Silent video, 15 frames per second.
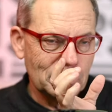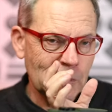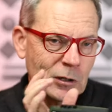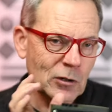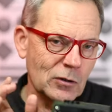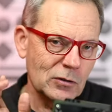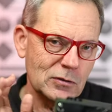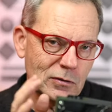
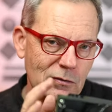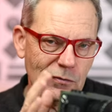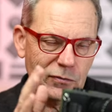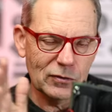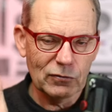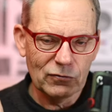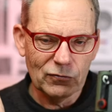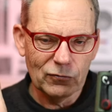because of
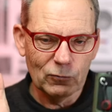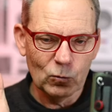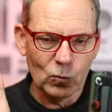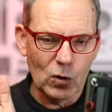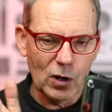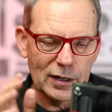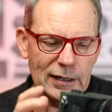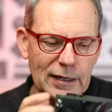the
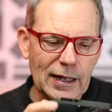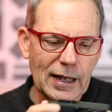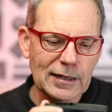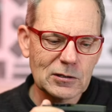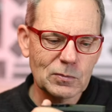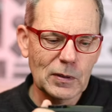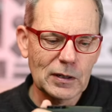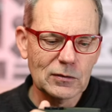wider
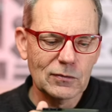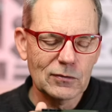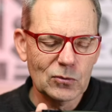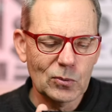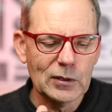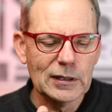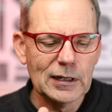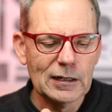aspect of
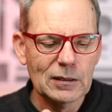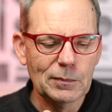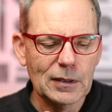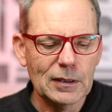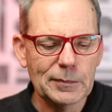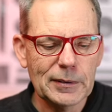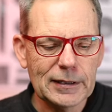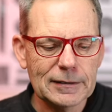twenty-eight
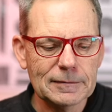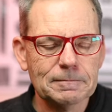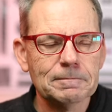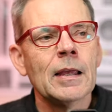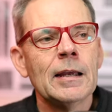millimeter.